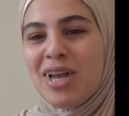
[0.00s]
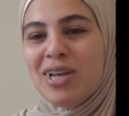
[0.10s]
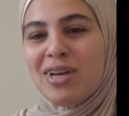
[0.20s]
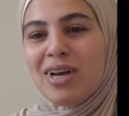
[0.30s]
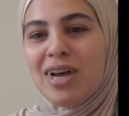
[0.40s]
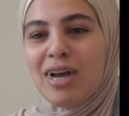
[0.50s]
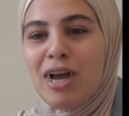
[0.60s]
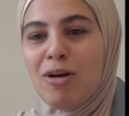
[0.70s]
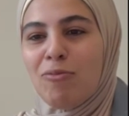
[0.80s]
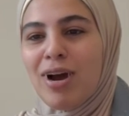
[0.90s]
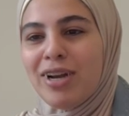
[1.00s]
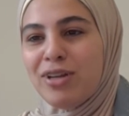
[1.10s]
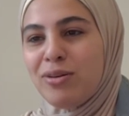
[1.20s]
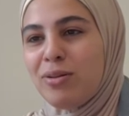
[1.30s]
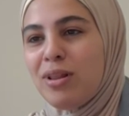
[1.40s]
And why
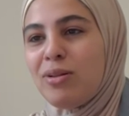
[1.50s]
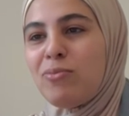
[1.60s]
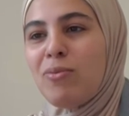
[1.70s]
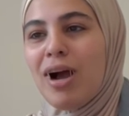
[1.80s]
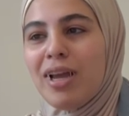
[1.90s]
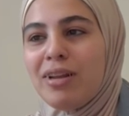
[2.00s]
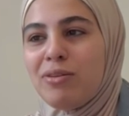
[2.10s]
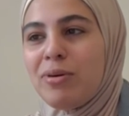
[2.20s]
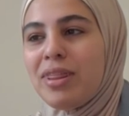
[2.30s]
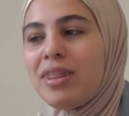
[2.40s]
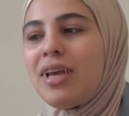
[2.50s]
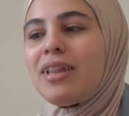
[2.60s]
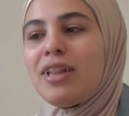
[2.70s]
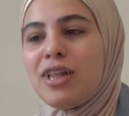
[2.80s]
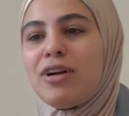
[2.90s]
do we think
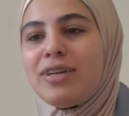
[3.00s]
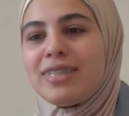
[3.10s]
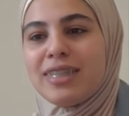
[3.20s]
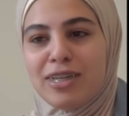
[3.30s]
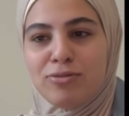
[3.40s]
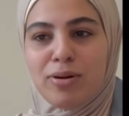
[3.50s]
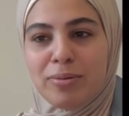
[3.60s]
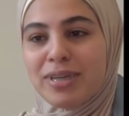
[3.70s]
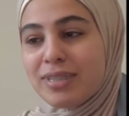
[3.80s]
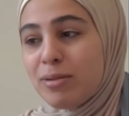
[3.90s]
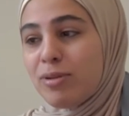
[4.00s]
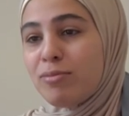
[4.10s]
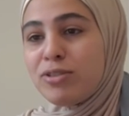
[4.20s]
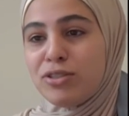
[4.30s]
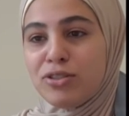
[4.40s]
that there is less water? Because
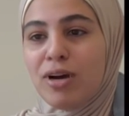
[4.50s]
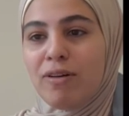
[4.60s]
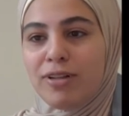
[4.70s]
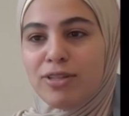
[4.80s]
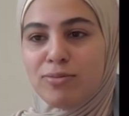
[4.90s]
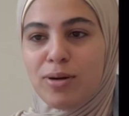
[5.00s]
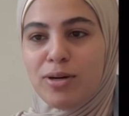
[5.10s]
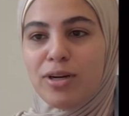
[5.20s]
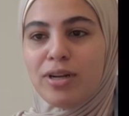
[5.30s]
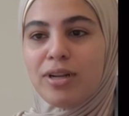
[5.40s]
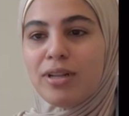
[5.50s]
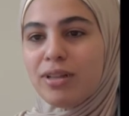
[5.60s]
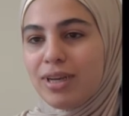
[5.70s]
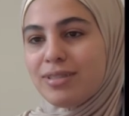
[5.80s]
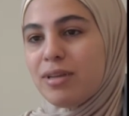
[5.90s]
sometimes you do have less water, and
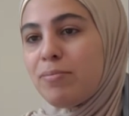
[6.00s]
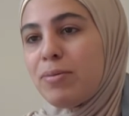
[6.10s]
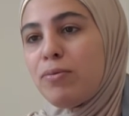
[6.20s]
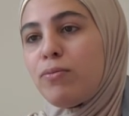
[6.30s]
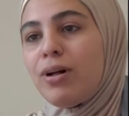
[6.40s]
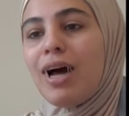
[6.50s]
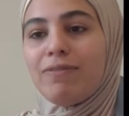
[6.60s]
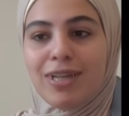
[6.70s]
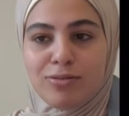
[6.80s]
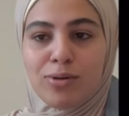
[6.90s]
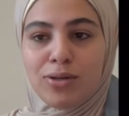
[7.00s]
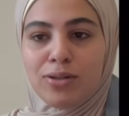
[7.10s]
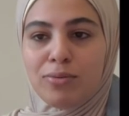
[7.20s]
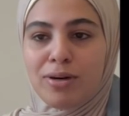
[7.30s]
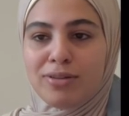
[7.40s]
like some people will have less water in
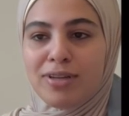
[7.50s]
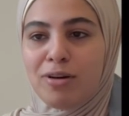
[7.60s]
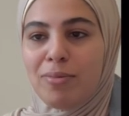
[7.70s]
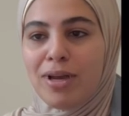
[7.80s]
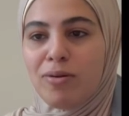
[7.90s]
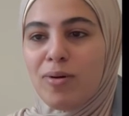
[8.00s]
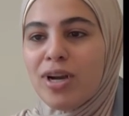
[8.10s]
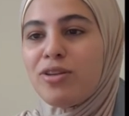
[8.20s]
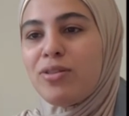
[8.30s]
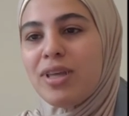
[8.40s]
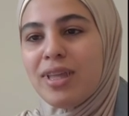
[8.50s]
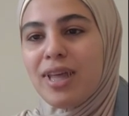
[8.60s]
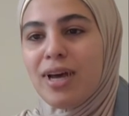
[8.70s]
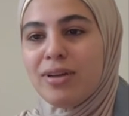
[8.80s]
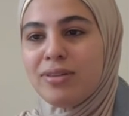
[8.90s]
their water cycle bag. Why do you think
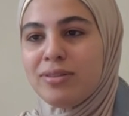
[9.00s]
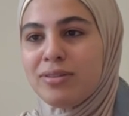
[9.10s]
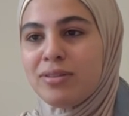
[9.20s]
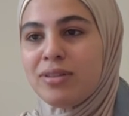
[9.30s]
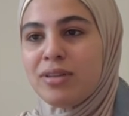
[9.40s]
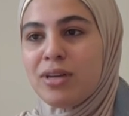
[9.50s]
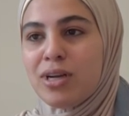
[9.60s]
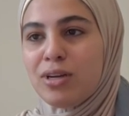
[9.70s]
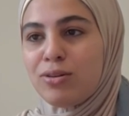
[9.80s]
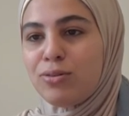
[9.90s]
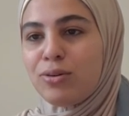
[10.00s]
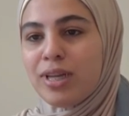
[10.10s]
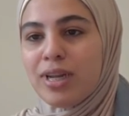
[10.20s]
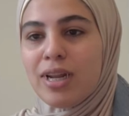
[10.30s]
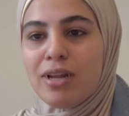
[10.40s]
that? Who
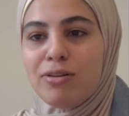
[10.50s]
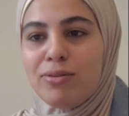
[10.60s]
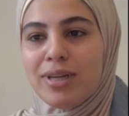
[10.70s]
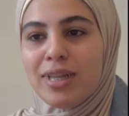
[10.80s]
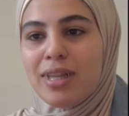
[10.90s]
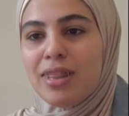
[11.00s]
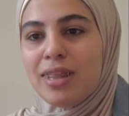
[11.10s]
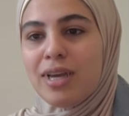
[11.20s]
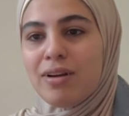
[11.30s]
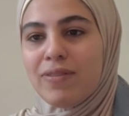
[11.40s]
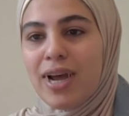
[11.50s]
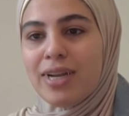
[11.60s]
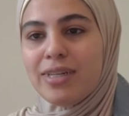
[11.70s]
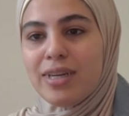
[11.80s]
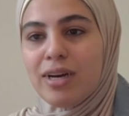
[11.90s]
can think of an
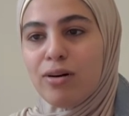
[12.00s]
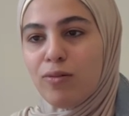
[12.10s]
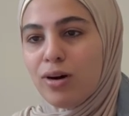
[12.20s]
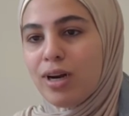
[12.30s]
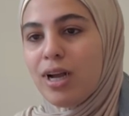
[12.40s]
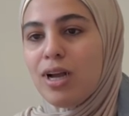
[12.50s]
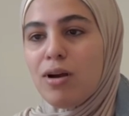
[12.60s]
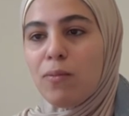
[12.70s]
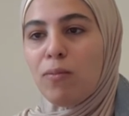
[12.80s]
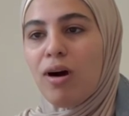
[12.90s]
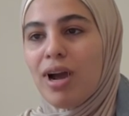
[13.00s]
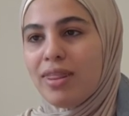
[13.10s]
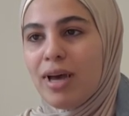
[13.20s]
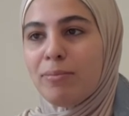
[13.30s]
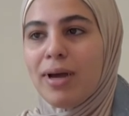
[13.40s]
idea or why
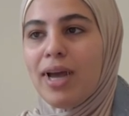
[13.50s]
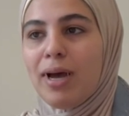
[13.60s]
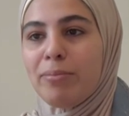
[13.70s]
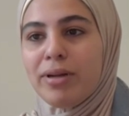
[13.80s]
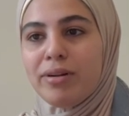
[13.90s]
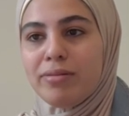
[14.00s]
that might happen?